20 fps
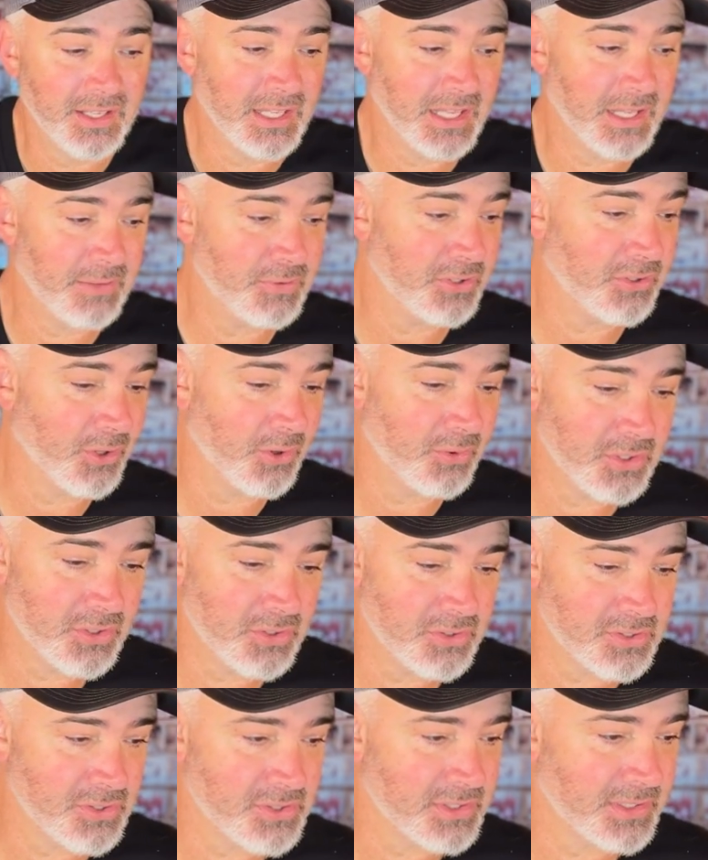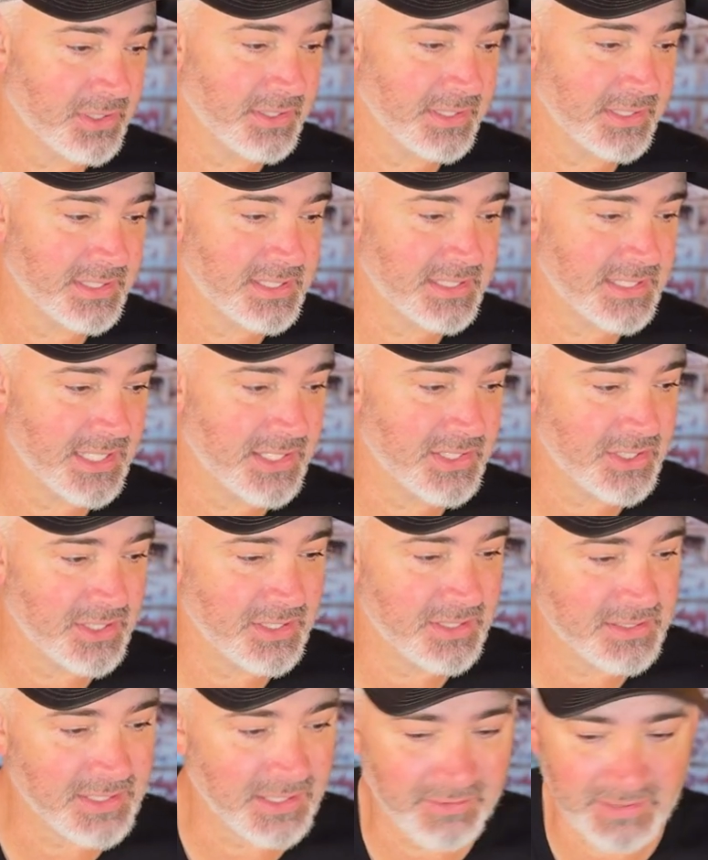If you don't use those little
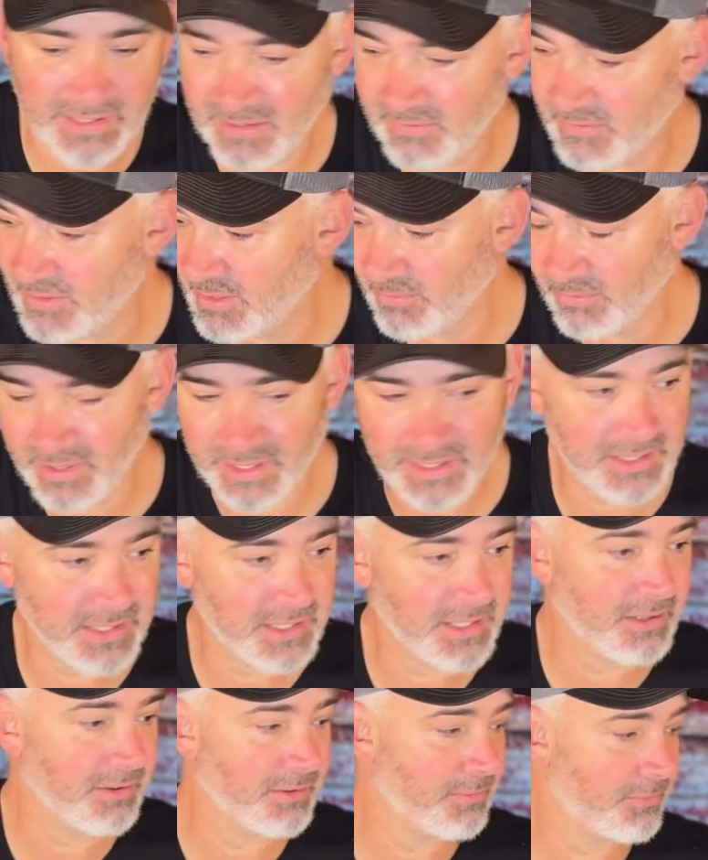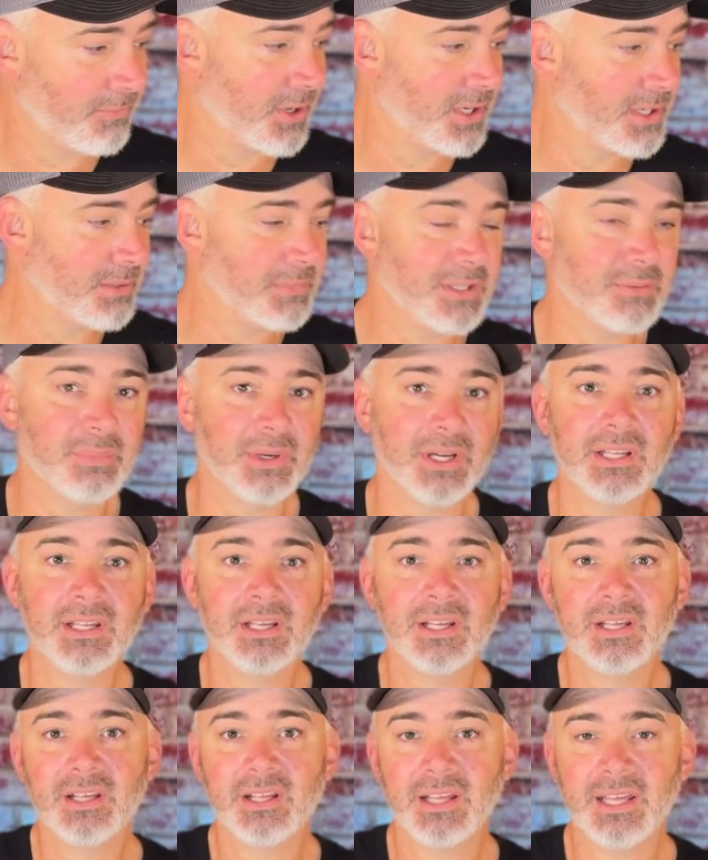extensions, I don't have any right here in front of me, but
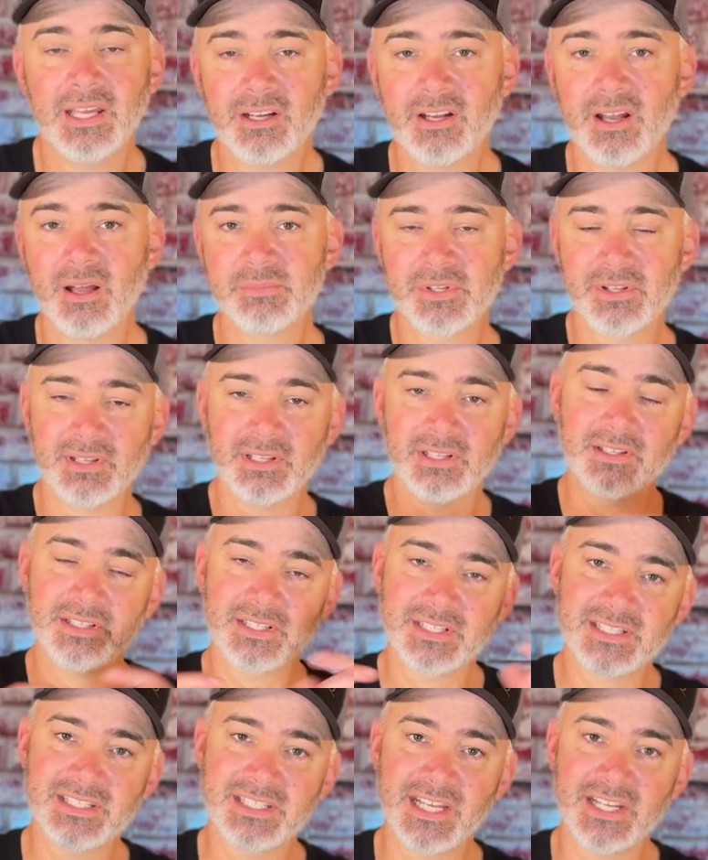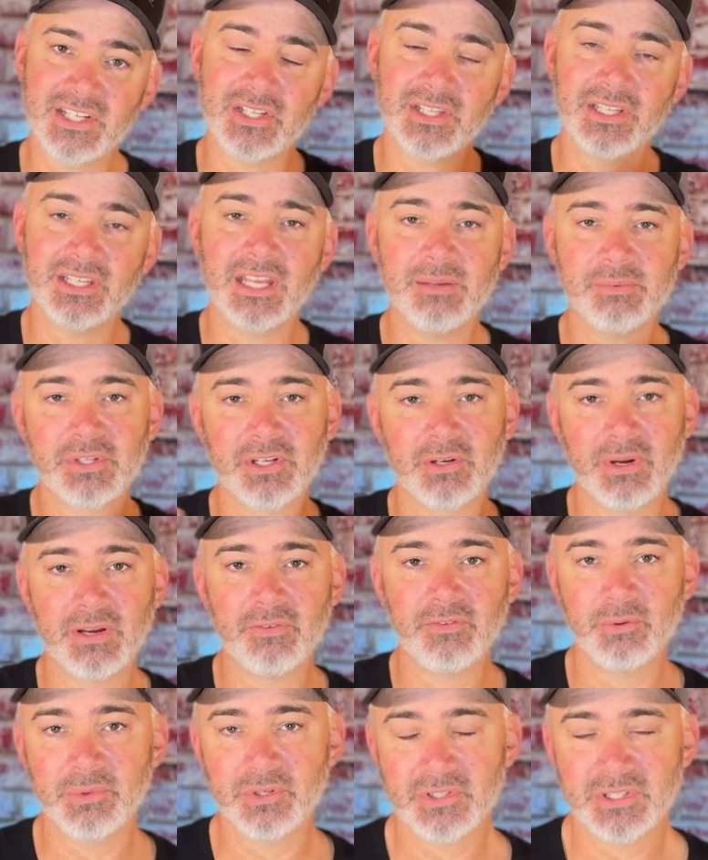it comes with a little extension that keeps it away
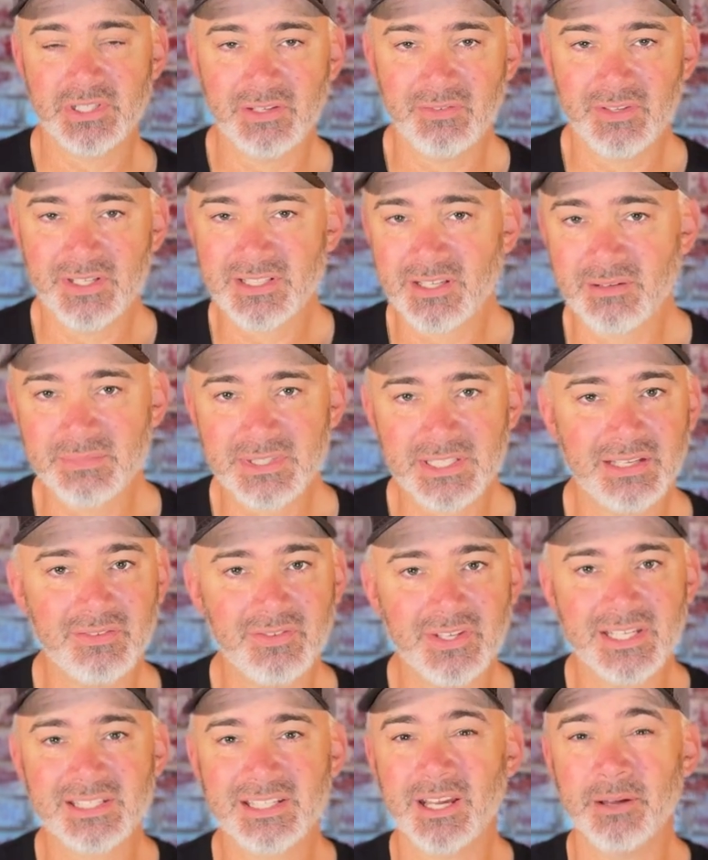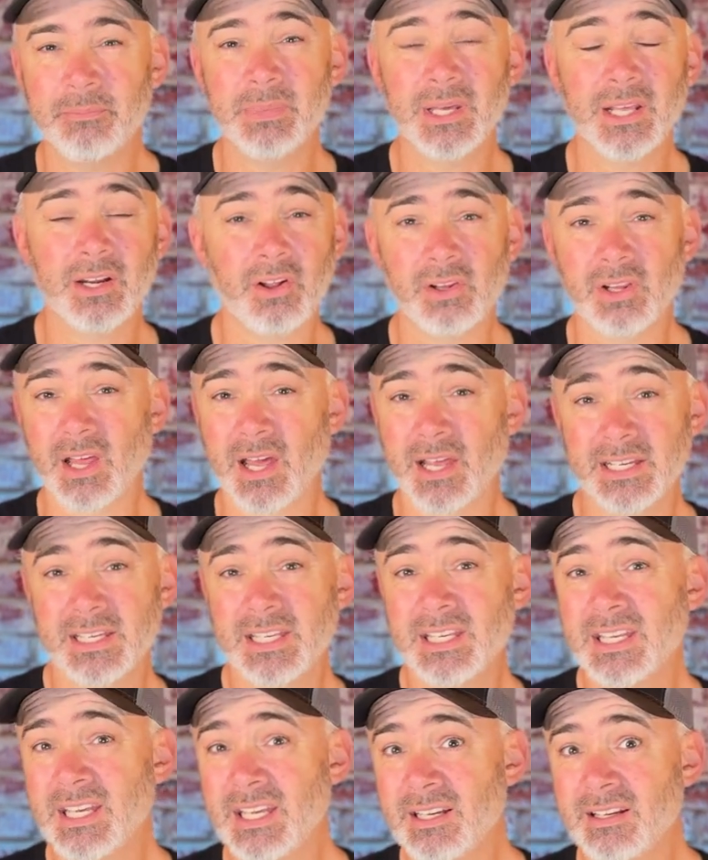from your TV. Some TVs emit a lot of
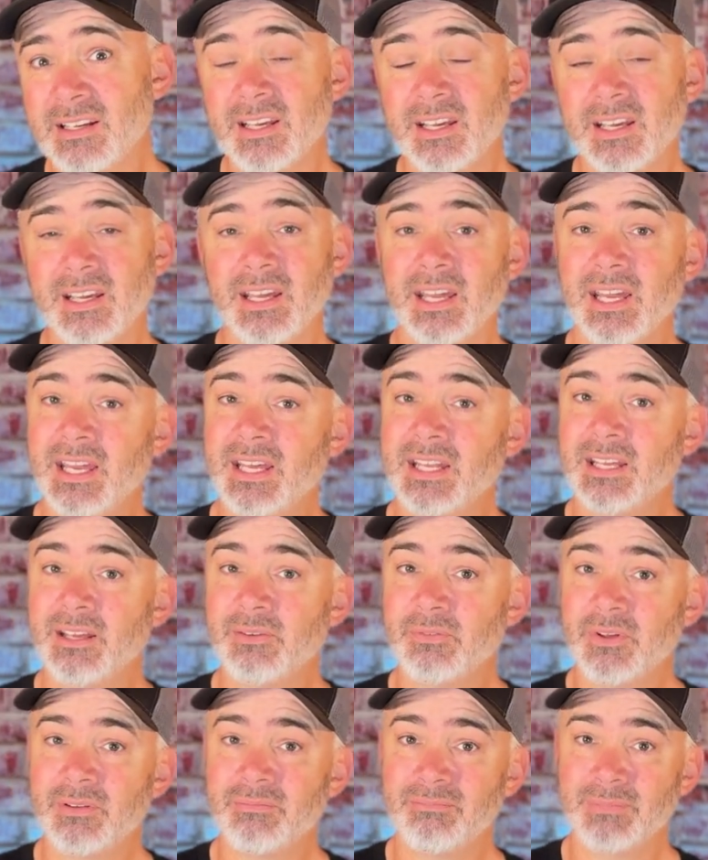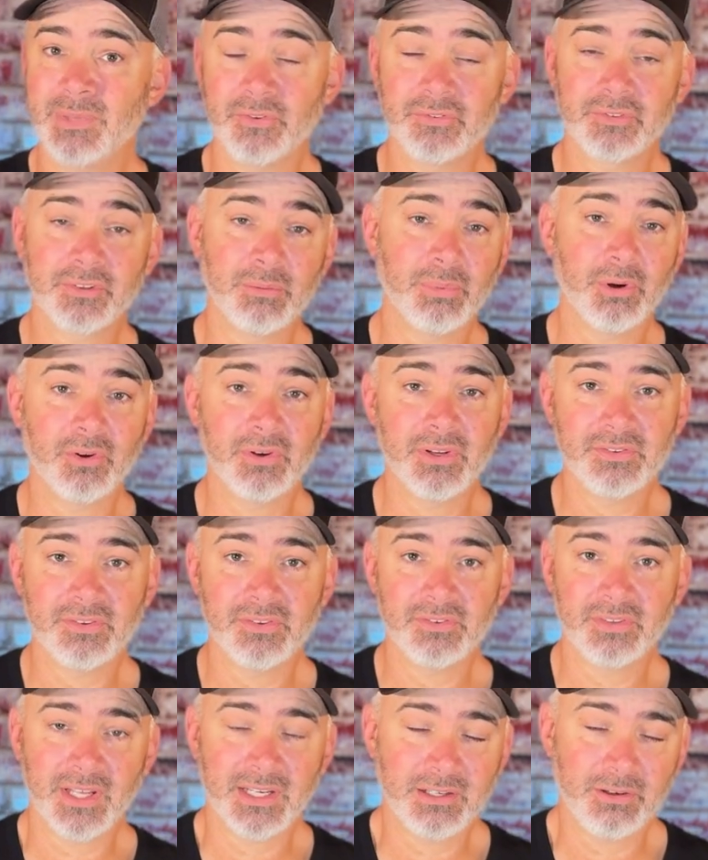heat and if it melts components
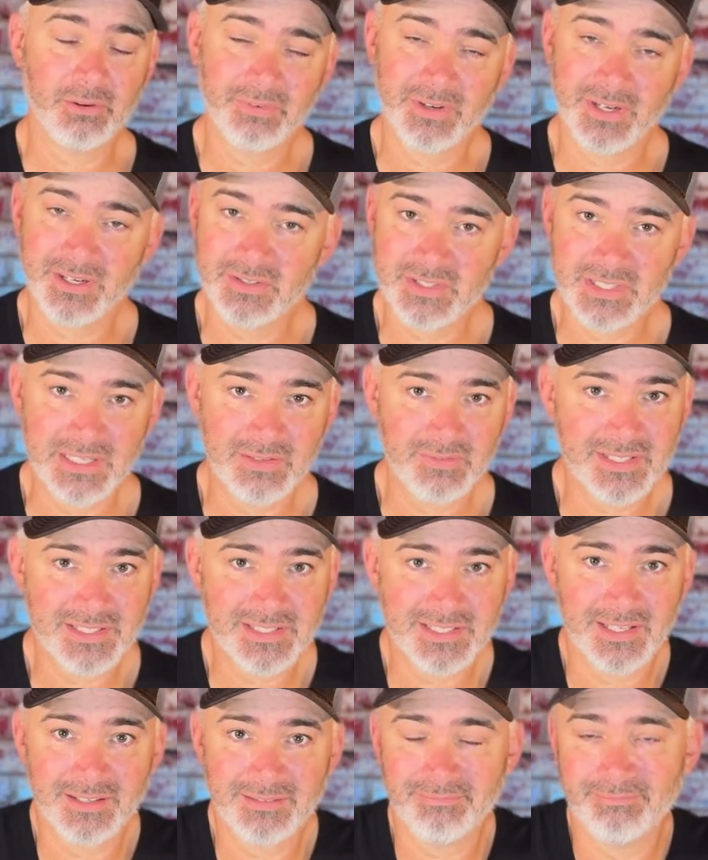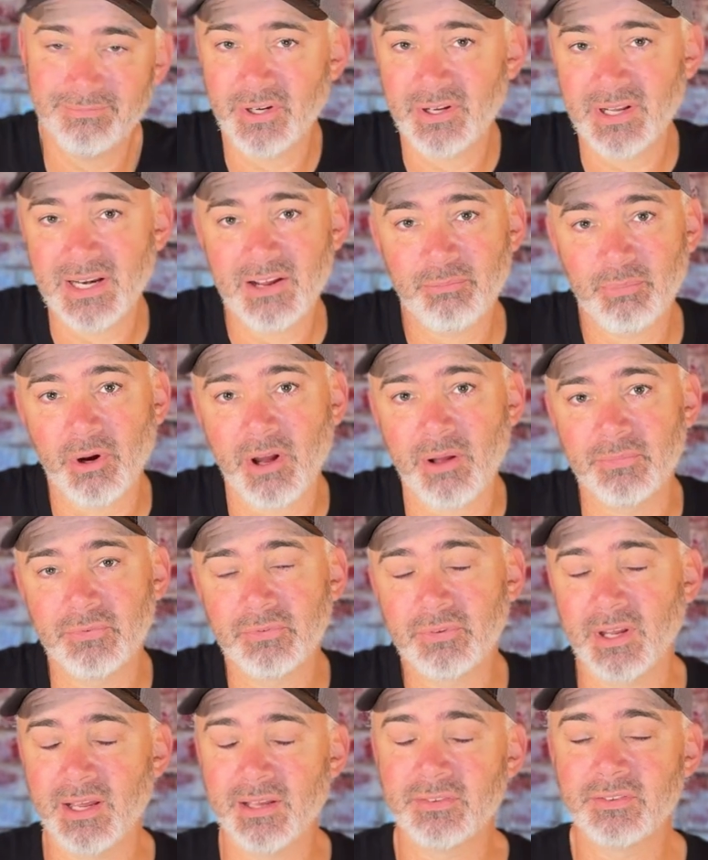inside of your Fire TV stick, you're gonna have problems
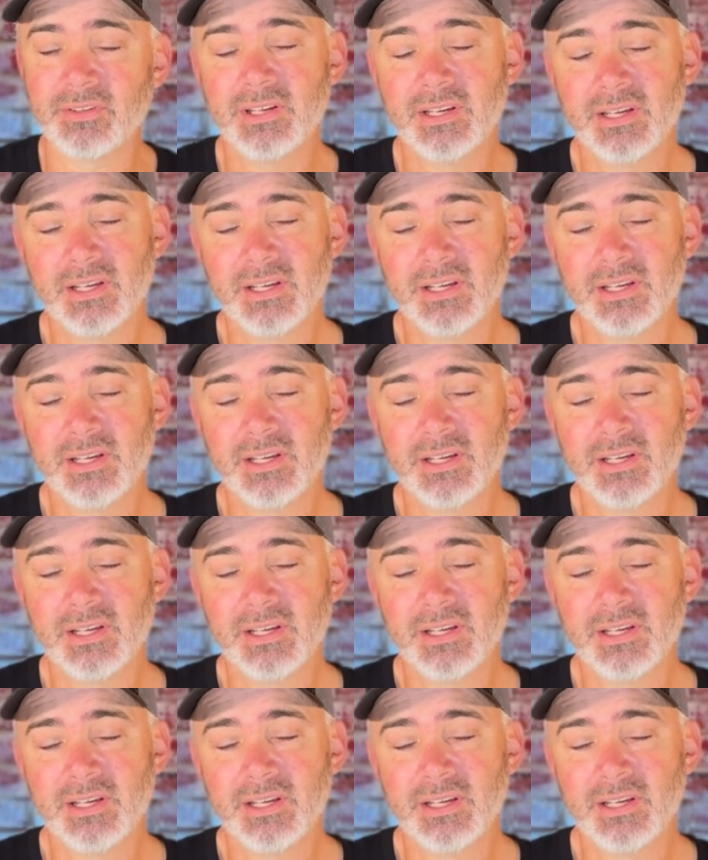guys.